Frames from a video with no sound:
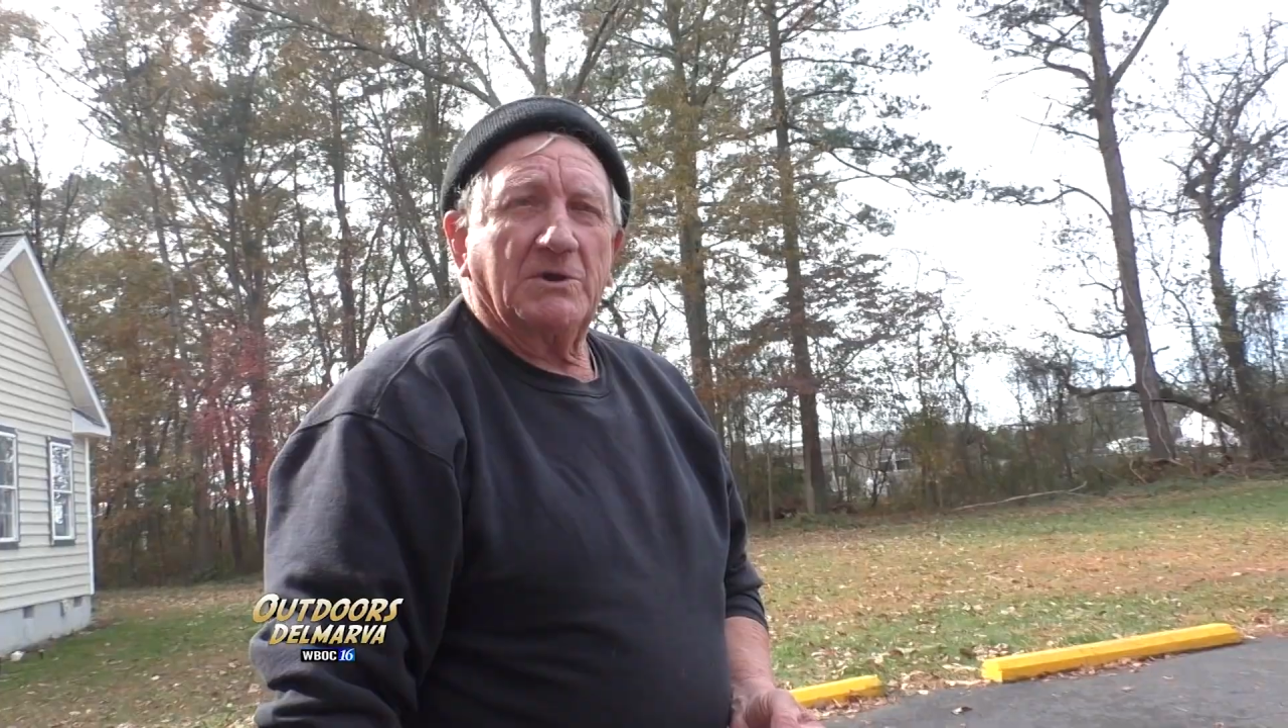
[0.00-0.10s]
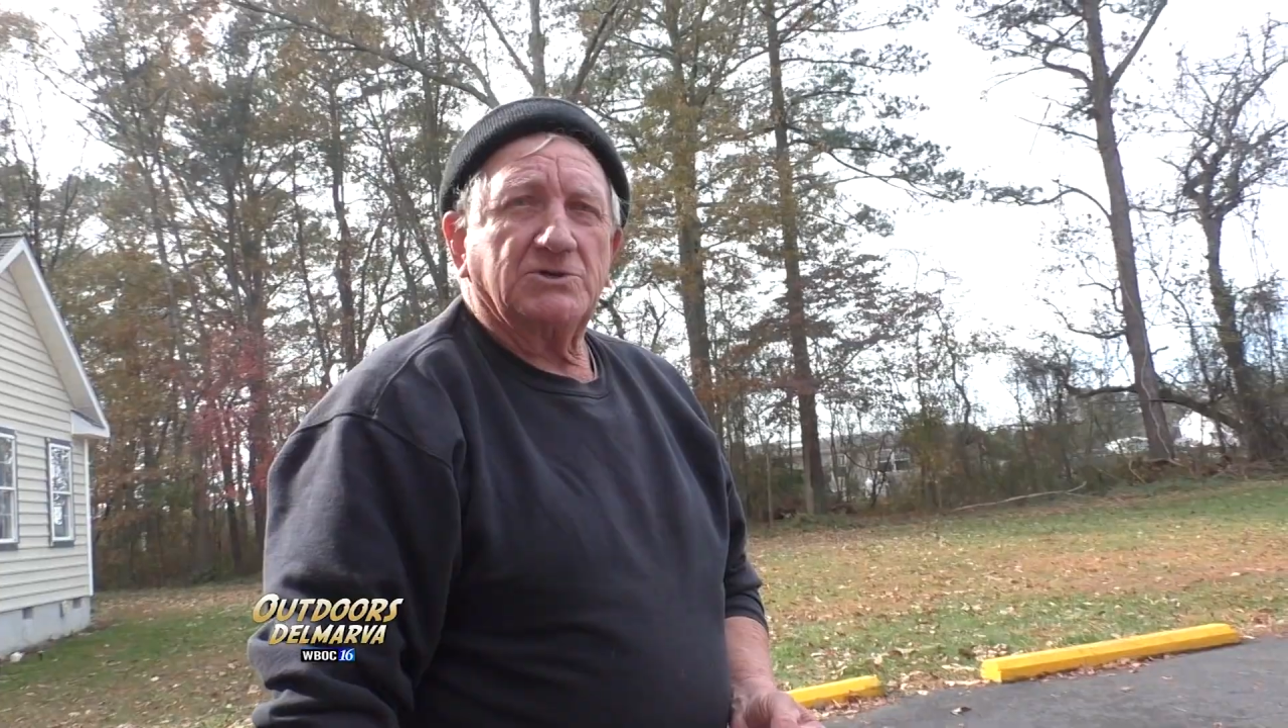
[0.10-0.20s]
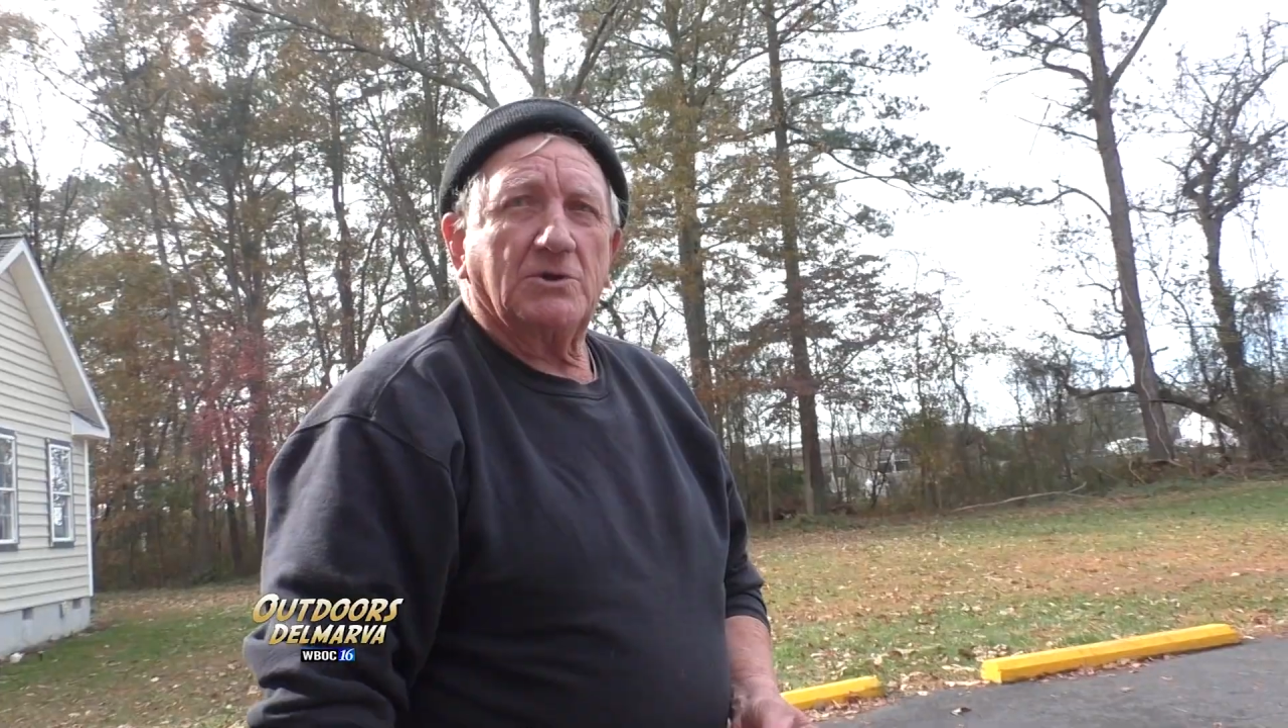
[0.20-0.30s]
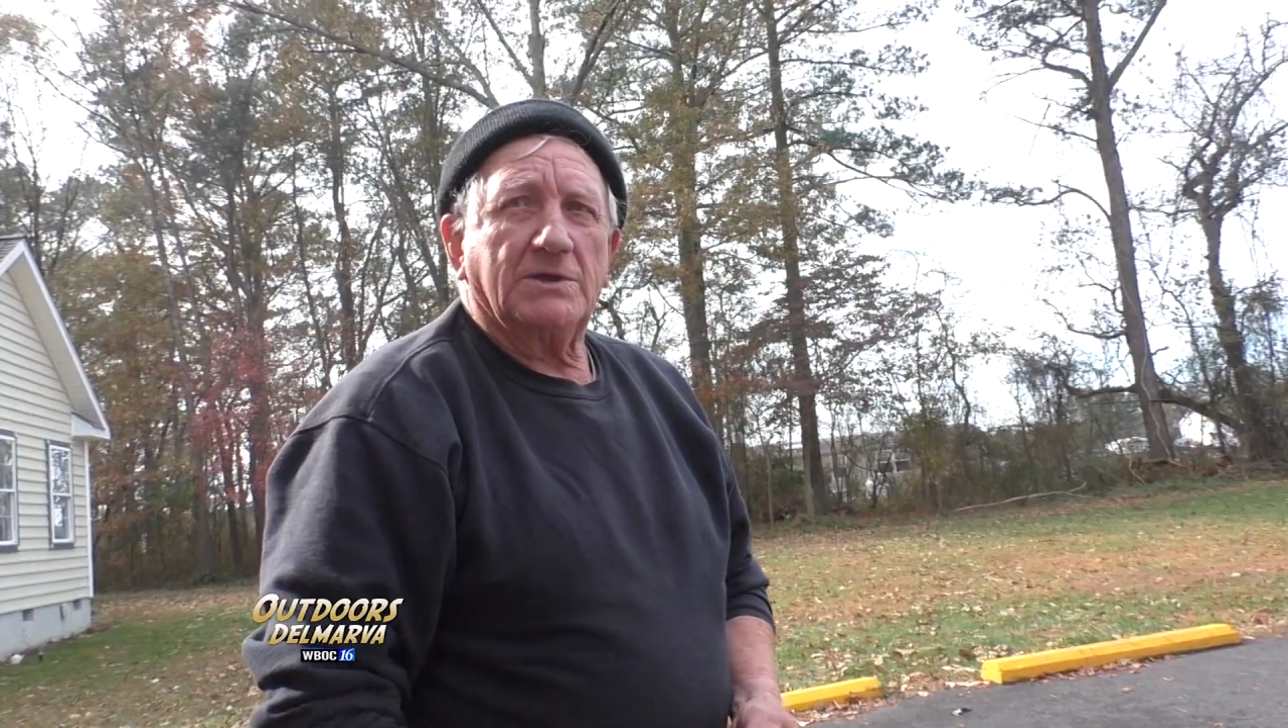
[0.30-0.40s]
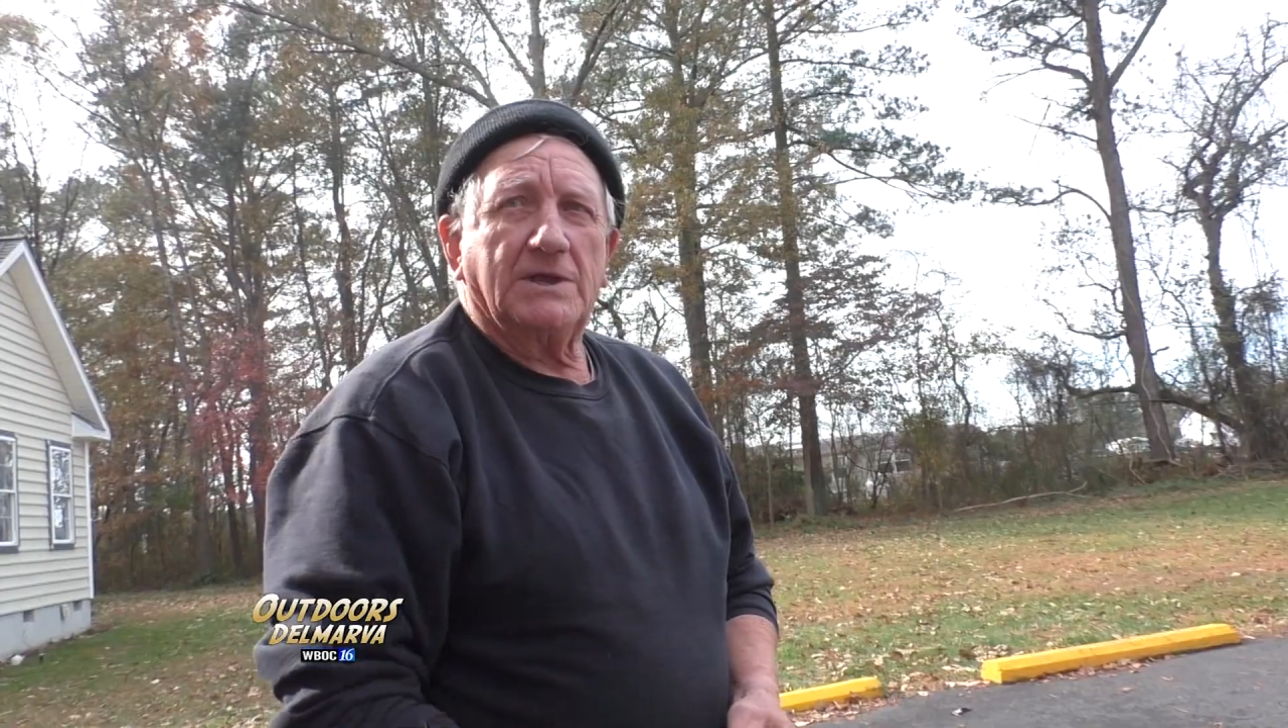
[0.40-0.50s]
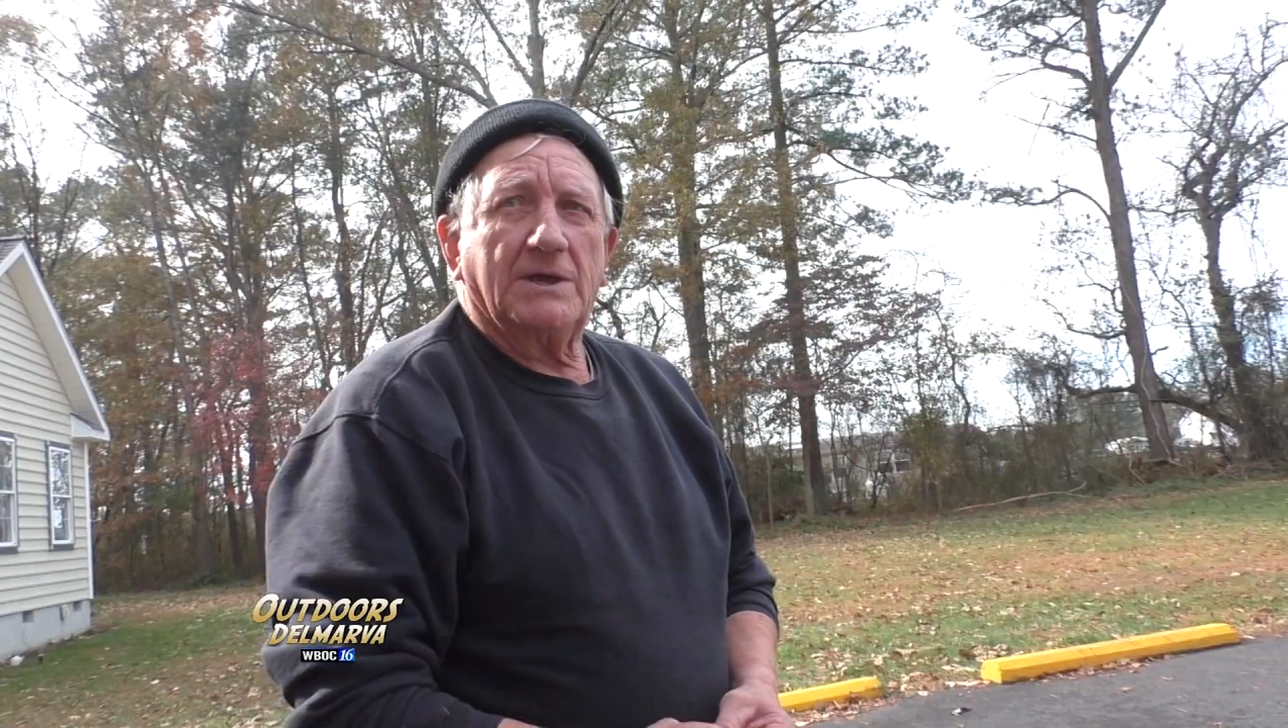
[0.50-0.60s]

right straight